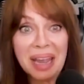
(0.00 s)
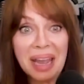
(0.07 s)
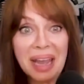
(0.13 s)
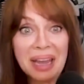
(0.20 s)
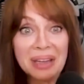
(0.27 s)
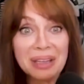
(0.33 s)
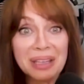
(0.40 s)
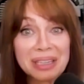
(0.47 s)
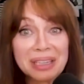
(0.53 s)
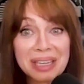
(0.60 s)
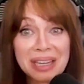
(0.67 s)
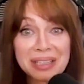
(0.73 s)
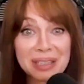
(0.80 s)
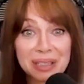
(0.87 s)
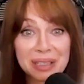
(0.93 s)
And the
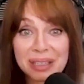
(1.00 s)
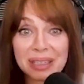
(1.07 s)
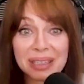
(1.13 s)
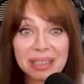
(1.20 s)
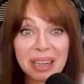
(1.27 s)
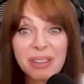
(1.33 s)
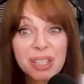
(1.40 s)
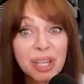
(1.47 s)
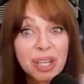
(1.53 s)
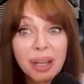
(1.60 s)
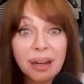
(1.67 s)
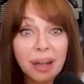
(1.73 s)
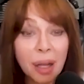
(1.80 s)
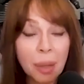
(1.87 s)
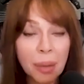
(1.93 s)
contestants didn't give a
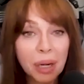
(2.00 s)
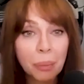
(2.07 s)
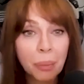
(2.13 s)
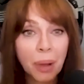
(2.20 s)
shit about a